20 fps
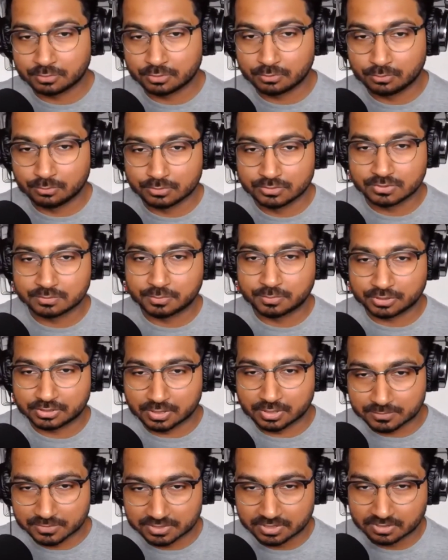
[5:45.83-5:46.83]
but also about
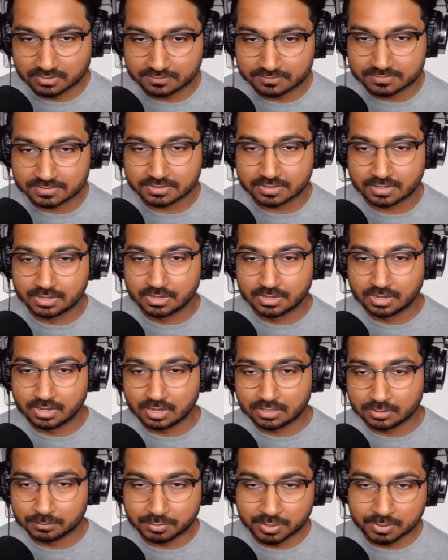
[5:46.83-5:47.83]
themselves
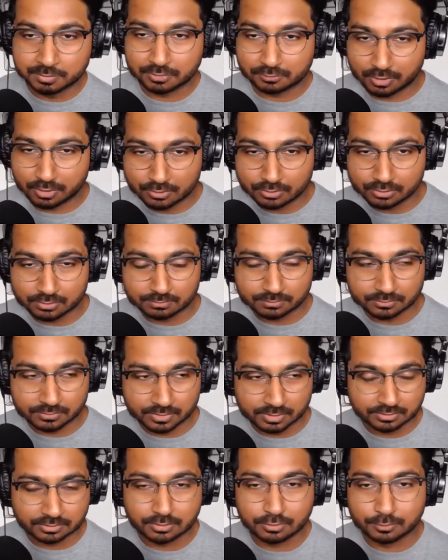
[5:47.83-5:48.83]
and the people around them,
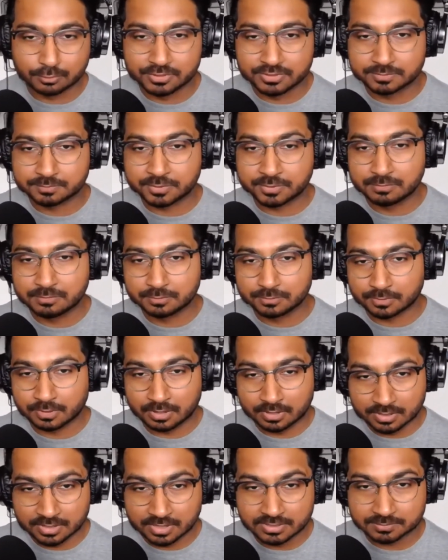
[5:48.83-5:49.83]
and grow as people,
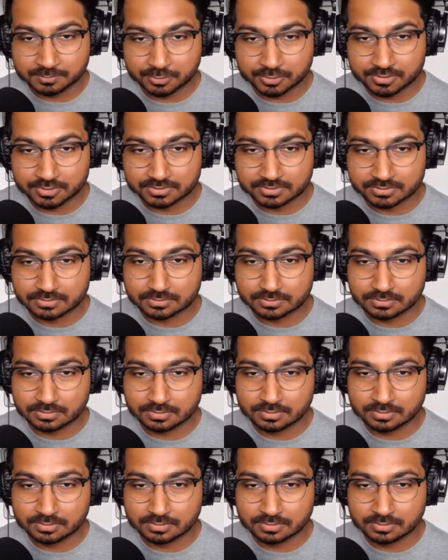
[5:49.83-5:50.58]
as person.